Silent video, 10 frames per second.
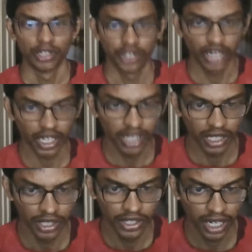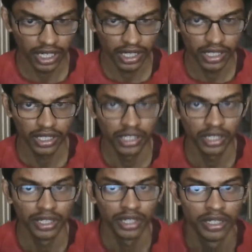Drug
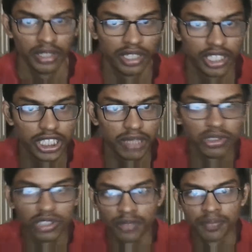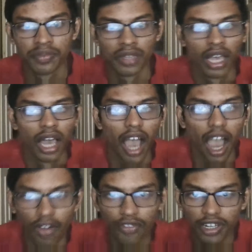distribution.
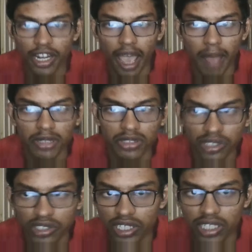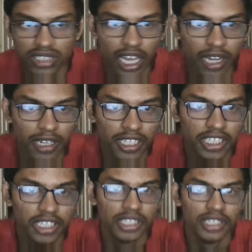After absorption, drugs are
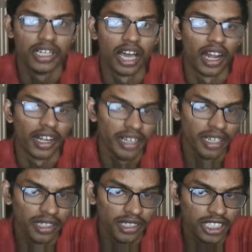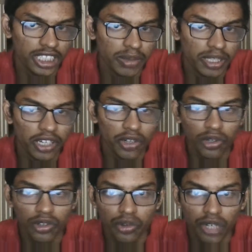distributed
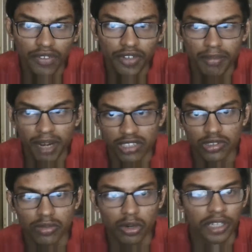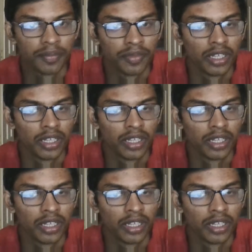to different parts of the body.